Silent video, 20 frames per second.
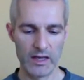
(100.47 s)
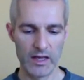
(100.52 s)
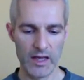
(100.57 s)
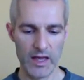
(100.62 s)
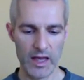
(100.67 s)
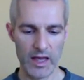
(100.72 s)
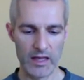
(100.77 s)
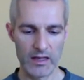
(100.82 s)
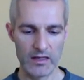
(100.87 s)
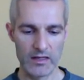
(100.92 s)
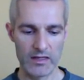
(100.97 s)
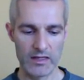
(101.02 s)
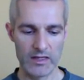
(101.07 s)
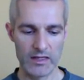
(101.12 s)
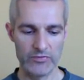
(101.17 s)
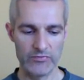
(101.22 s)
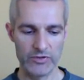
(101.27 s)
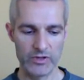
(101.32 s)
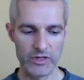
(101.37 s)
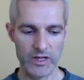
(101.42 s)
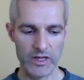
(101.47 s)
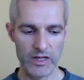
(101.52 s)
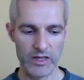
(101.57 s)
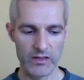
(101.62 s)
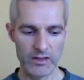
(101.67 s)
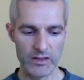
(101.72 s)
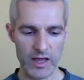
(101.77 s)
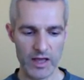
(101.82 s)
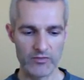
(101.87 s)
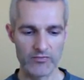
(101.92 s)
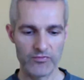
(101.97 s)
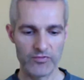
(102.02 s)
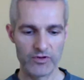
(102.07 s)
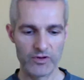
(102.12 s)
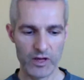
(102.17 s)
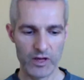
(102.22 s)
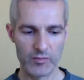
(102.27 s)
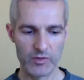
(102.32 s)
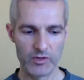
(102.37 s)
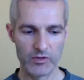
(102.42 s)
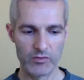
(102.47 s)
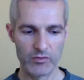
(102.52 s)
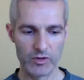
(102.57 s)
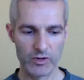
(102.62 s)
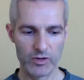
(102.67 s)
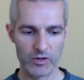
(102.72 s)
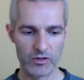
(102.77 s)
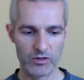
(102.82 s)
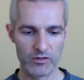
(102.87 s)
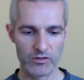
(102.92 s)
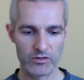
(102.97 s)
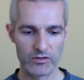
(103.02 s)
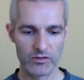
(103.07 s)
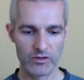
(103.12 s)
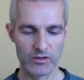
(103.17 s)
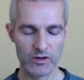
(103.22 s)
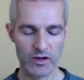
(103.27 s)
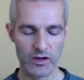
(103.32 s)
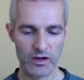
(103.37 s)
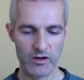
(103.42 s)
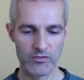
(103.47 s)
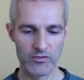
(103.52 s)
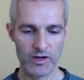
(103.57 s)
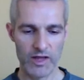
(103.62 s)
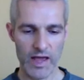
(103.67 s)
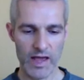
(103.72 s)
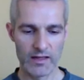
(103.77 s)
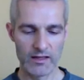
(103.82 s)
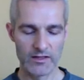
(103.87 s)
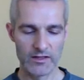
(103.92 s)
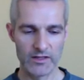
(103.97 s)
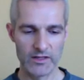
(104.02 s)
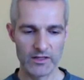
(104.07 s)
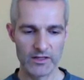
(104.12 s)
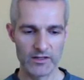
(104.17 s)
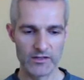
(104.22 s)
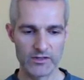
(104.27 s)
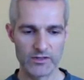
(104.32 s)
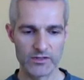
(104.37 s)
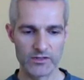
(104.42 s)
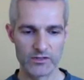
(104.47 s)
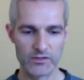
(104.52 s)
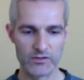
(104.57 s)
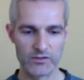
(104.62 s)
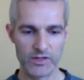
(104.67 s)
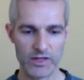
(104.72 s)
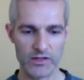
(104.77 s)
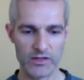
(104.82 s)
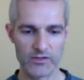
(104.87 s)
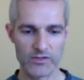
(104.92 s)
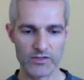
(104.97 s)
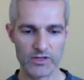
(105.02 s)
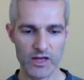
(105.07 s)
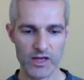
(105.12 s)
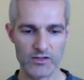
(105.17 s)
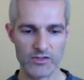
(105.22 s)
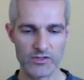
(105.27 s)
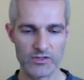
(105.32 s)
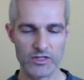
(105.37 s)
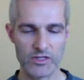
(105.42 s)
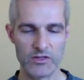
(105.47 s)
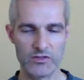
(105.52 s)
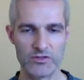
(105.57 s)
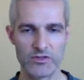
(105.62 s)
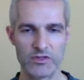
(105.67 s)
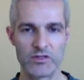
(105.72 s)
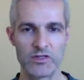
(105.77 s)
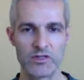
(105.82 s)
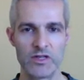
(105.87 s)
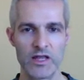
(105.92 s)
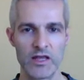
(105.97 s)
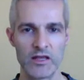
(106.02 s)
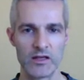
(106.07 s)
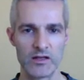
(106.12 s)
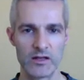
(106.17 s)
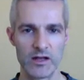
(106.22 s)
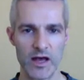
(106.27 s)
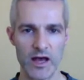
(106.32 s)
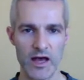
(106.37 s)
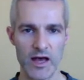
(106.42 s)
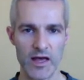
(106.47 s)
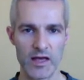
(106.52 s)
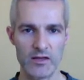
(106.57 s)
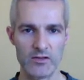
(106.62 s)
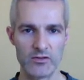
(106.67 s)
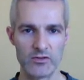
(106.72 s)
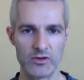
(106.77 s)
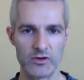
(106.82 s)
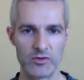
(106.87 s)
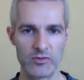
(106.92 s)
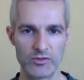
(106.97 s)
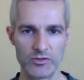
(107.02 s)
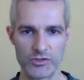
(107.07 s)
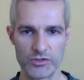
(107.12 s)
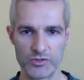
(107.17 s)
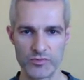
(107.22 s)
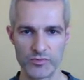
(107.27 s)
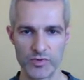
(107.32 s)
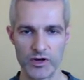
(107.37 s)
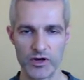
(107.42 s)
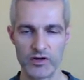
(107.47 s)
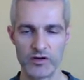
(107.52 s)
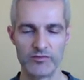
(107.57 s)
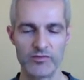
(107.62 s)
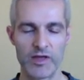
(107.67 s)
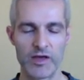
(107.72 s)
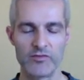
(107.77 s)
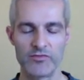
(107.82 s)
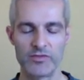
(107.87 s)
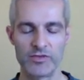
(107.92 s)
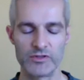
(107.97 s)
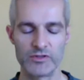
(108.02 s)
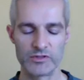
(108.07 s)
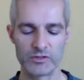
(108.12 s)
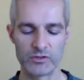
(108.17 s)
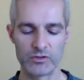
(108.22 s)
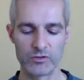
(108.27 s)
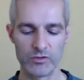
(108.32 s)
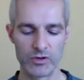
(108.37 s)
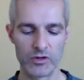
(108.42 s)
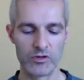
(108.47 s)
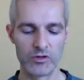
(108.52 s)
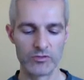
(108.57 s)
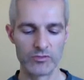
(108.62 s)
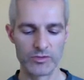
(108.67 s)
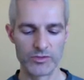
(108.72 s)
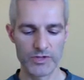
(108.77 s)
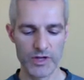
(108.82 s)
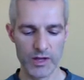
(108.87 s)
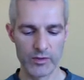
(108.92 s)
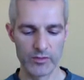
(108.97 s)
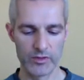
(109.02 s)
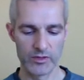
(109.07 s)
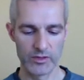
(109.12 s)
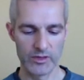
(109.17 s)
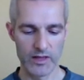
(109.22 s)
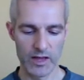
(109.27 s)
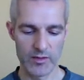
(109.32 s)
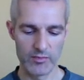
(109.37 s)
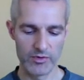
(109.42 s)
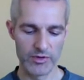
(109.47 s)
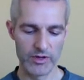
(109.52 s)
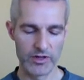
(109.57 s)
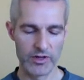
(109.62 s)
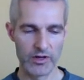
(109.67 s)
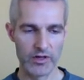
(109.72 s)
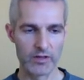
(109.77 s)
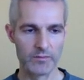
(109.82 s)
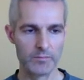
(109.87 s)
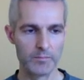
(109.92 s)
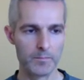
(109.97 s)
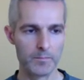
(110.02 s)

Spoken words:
And even in that phenomenal world are realities, things unseen to the naked eye that are just part of that physical world, which I will elaborate on.